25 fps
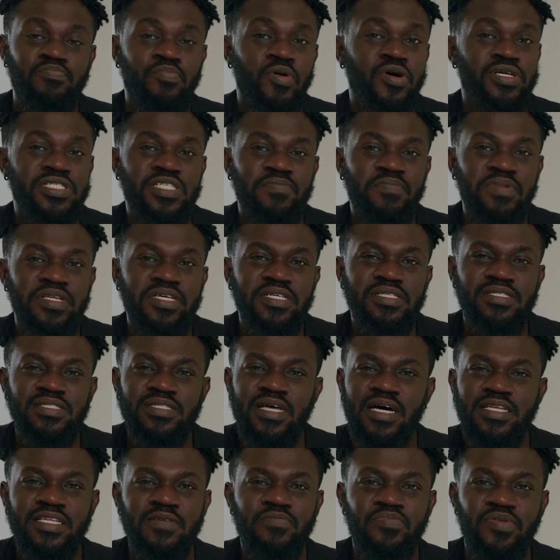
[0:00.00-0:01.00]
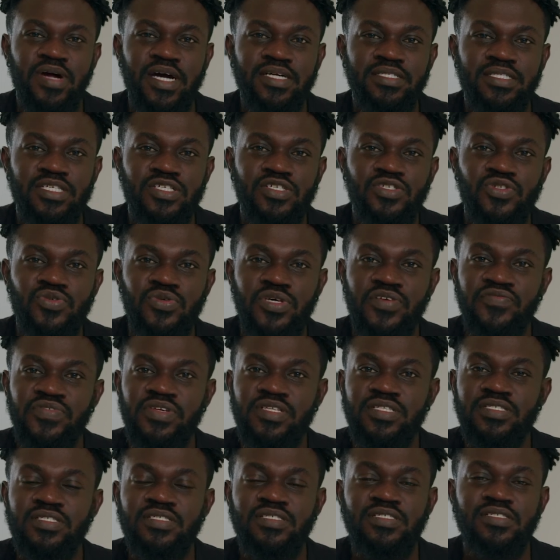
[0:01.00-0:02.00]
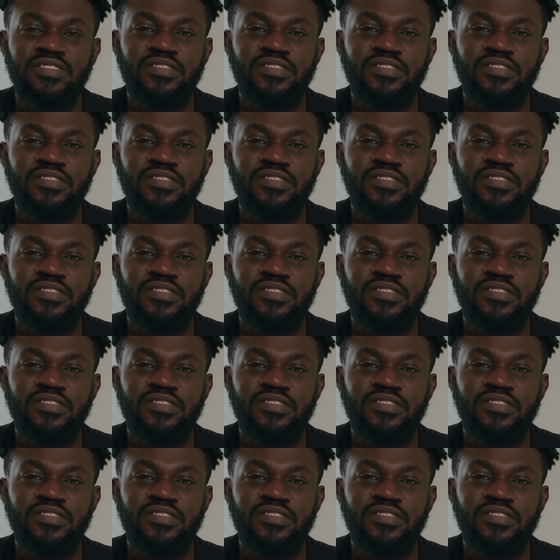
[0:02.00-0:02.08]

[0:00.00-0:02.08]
possibly start the practice to even